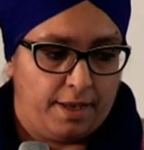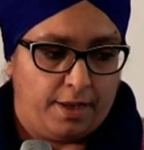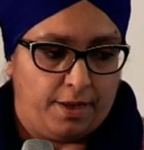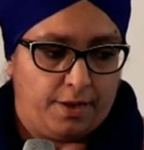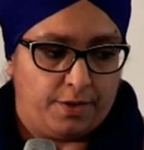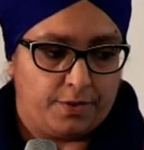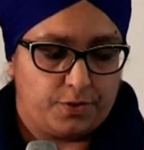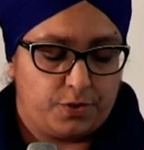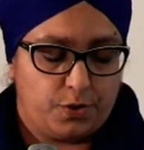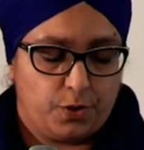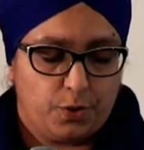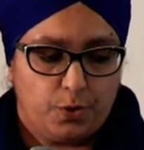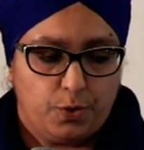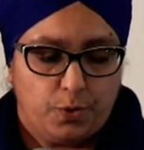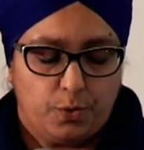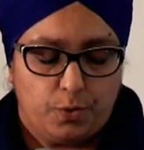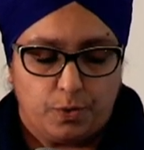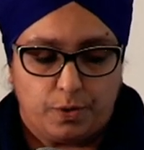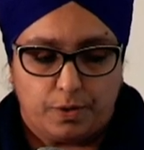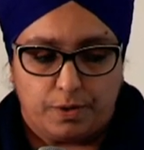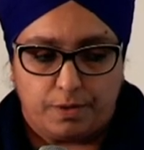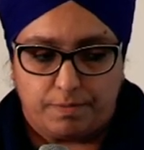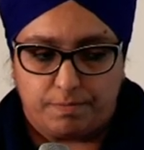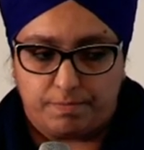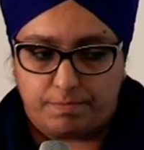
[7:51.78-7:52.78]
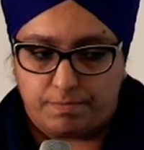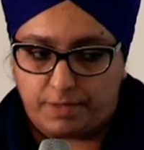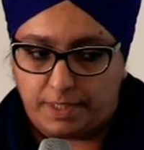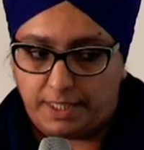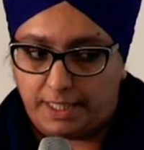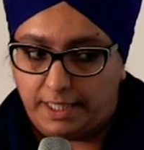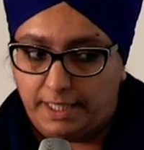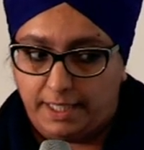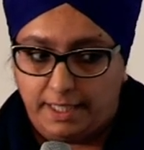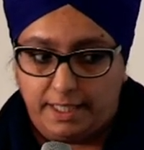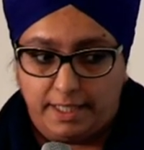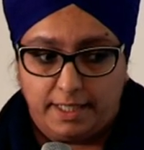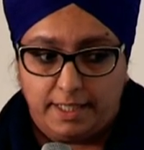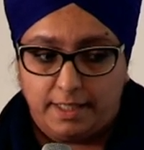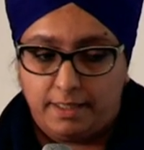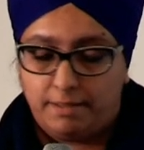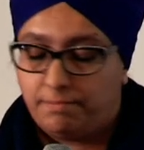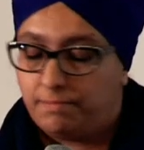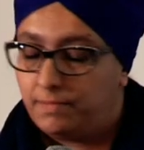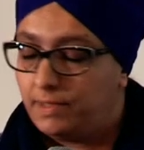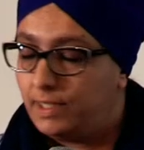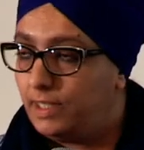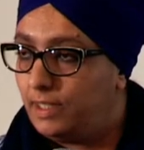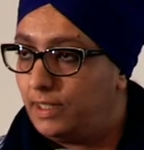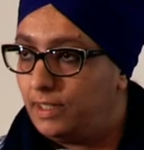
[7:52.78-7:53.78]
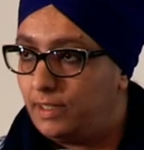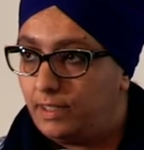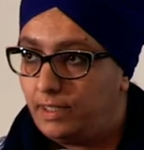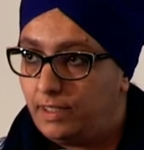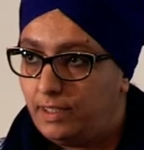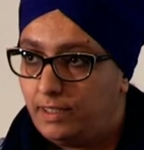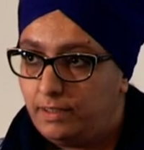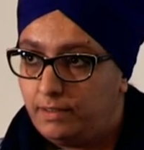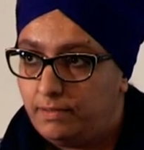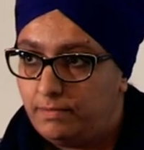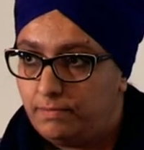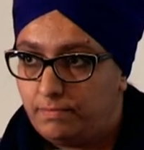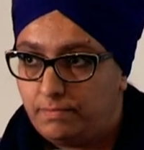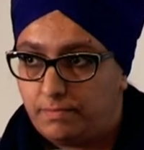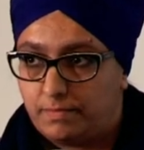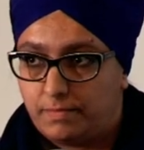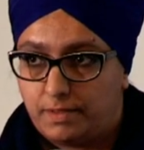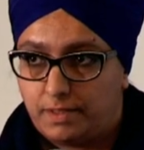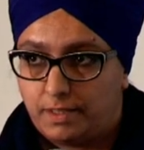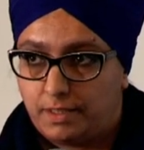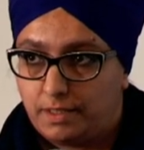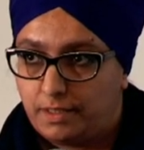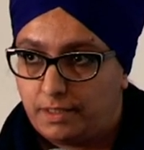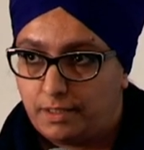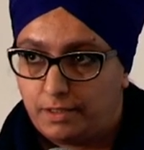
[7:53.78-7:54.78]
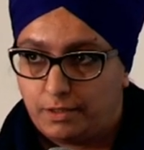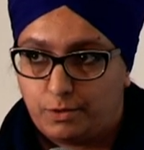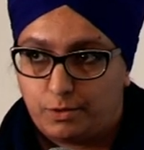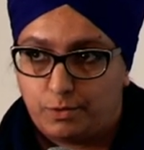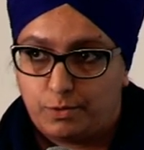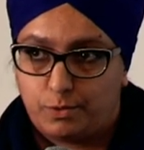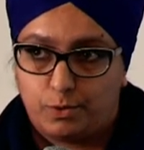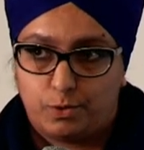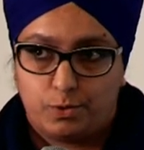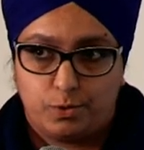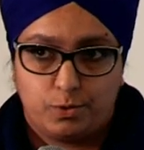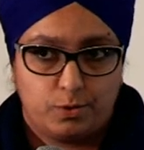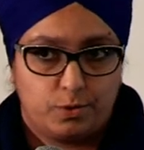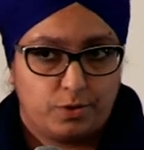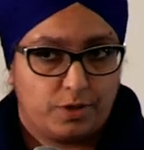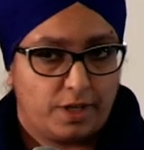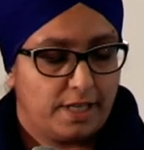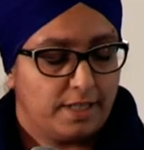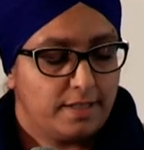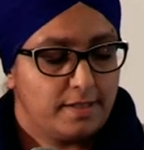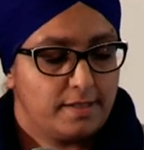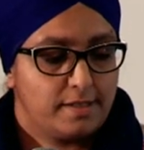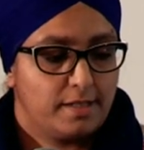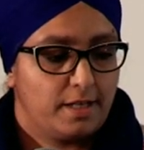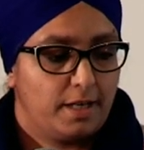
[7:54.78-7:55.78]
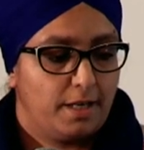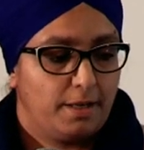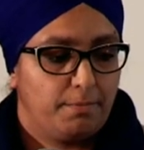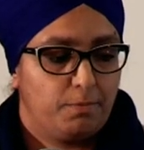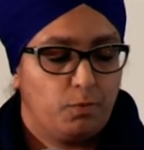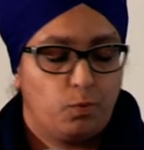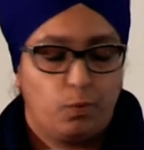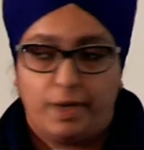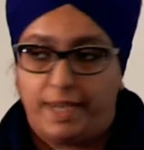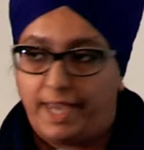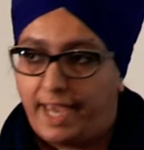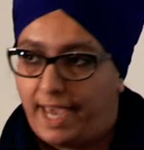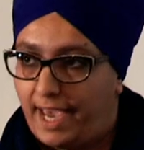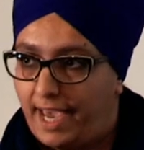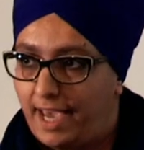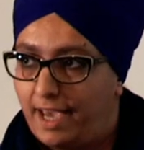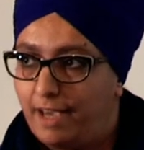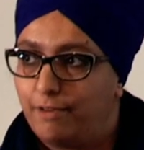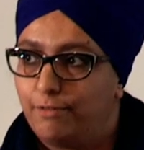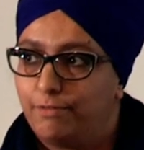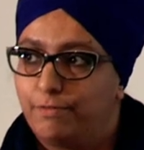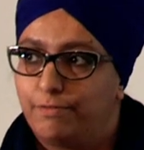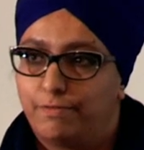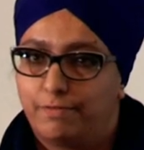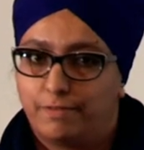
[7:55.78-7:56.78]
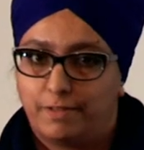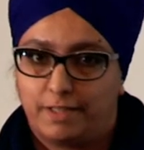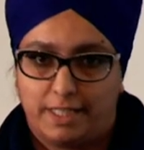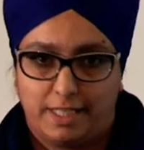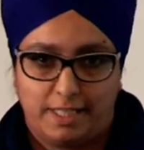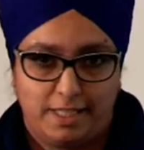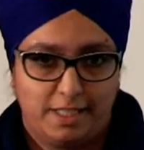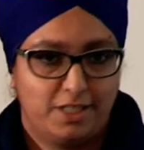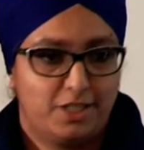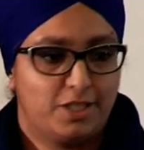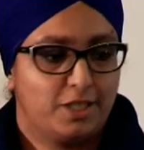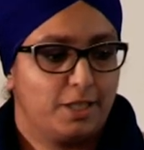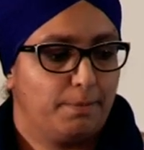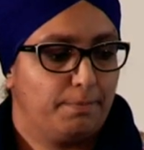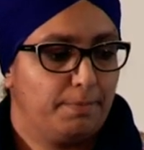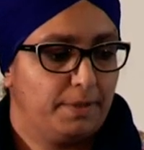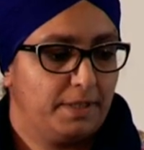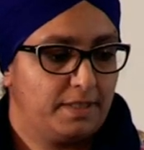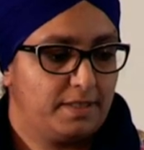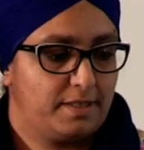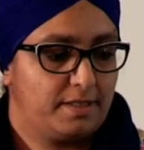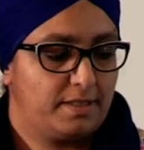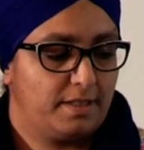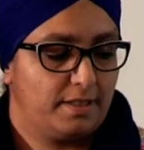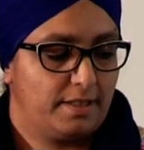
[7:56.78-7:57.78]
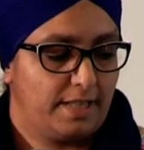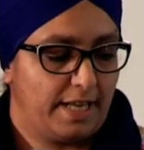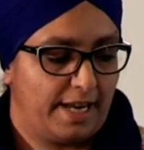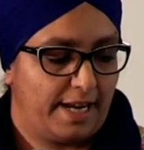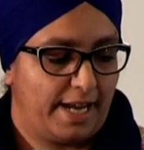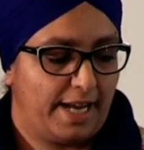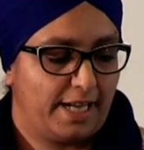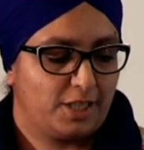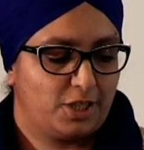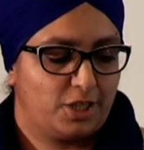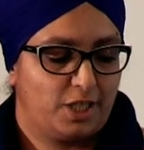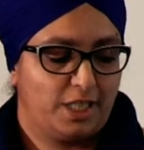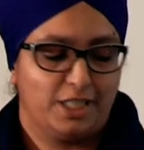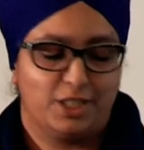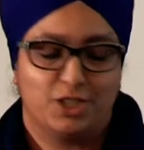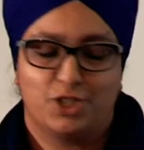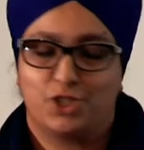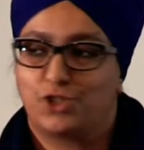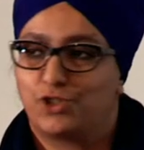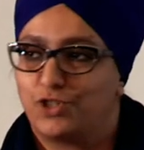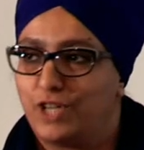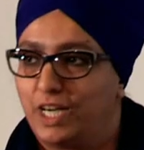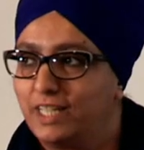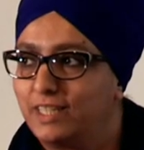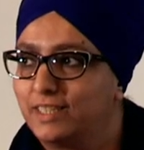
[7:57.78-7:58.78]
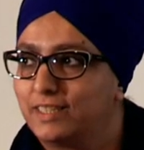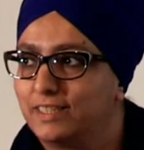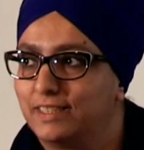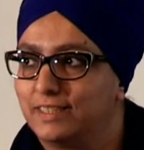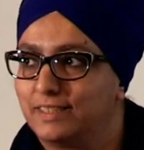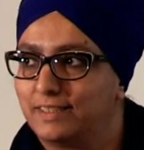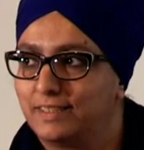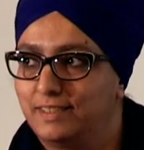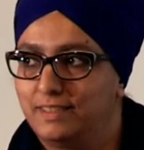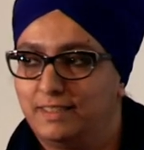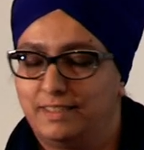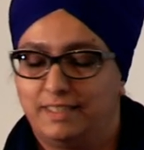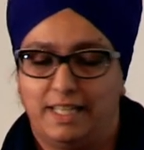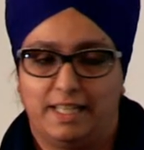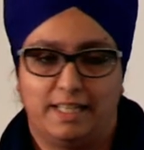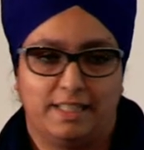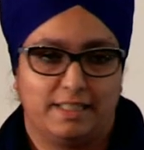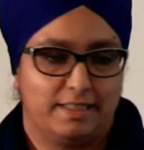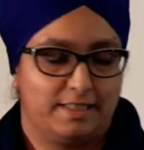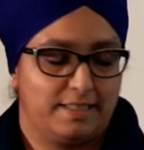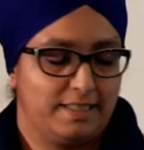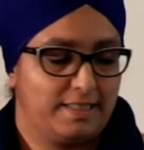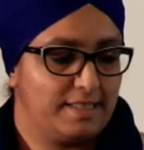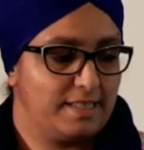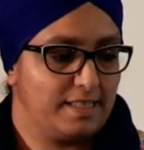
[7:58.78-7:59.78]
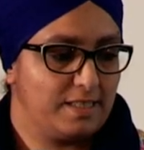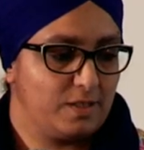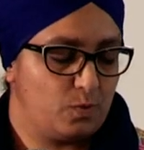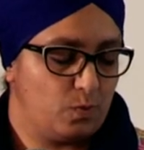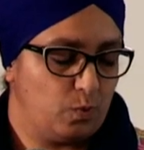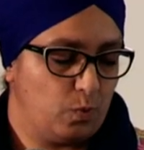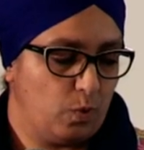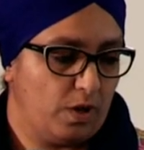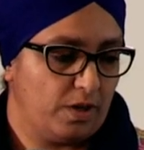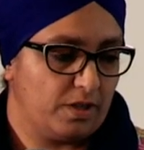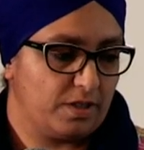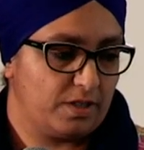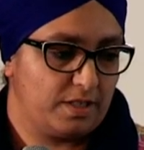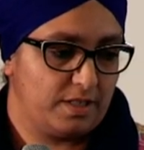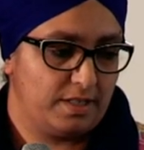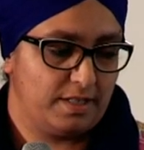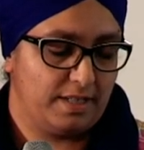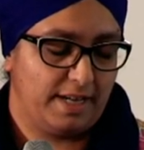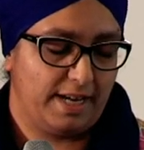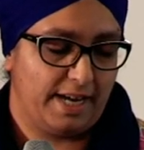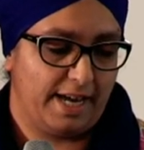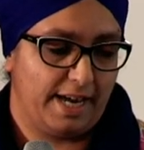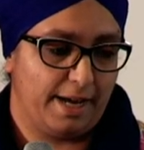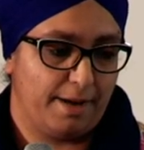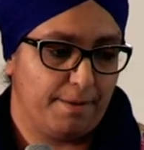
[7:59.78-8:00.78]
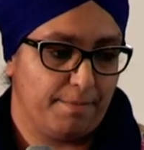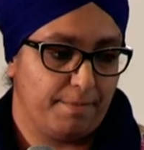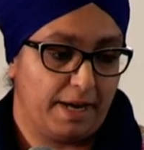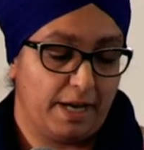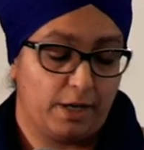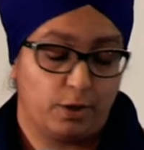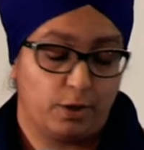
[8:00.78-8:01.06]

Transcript: So clearly in the Guru Granth Sahib, we have key shabads that actually instruct us that this is what our